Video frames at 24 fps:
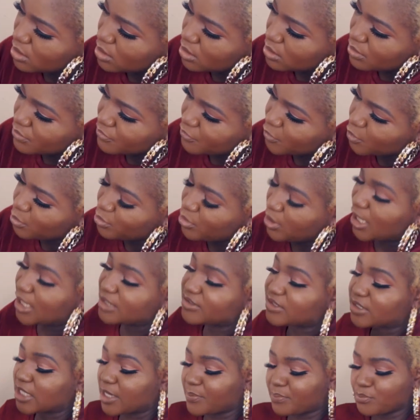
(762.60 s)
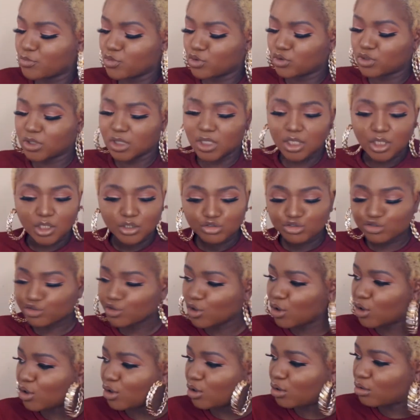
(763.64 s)
Film in landscape mode.
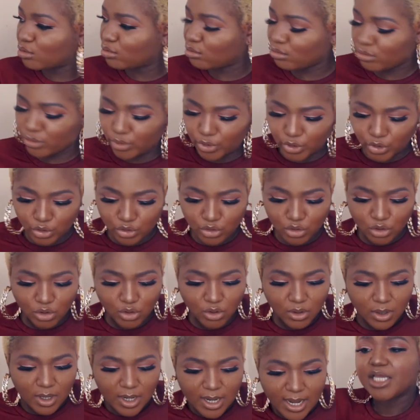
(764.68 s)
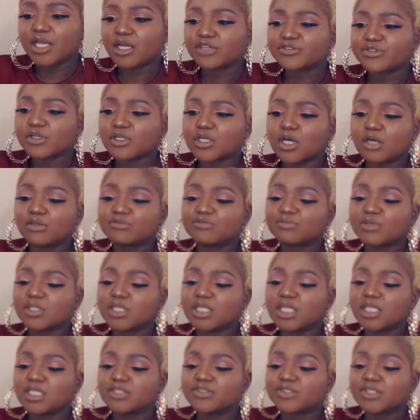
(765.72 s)
So, you know, it also comes with
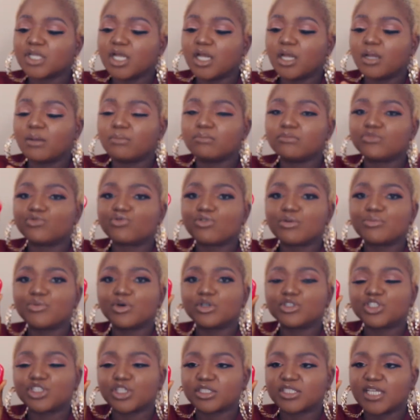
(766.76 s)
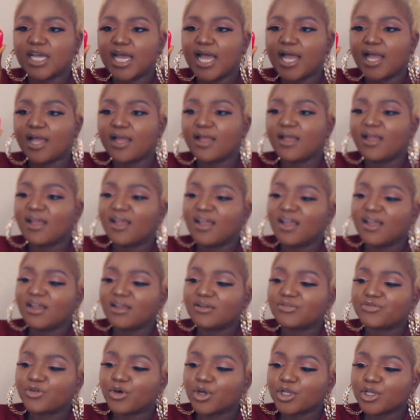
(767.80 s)
this remote shutter
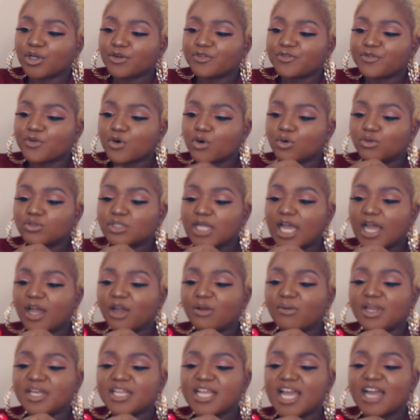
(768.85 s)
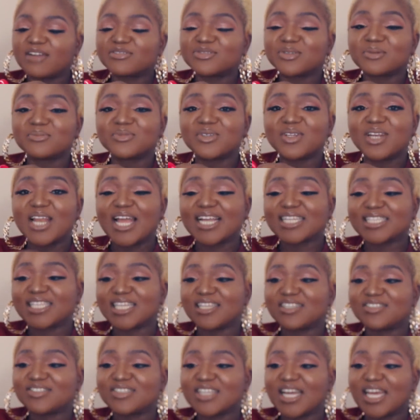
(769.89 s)
for your phone. I already have something like
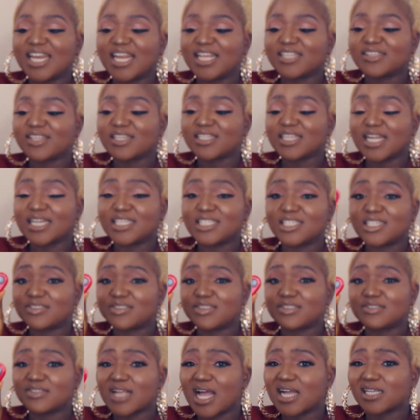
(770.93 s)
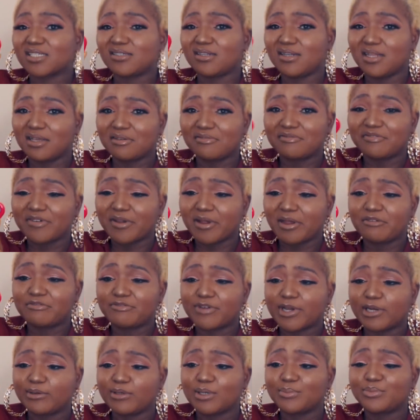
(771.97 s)
this, and I think that this is actually a very
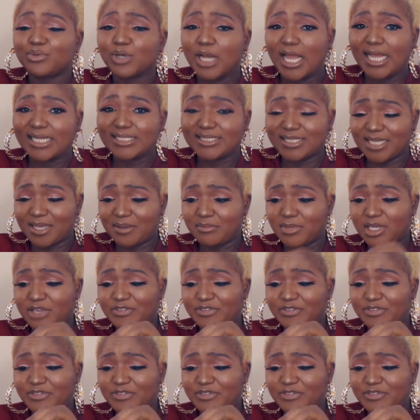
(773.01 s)
valuable item.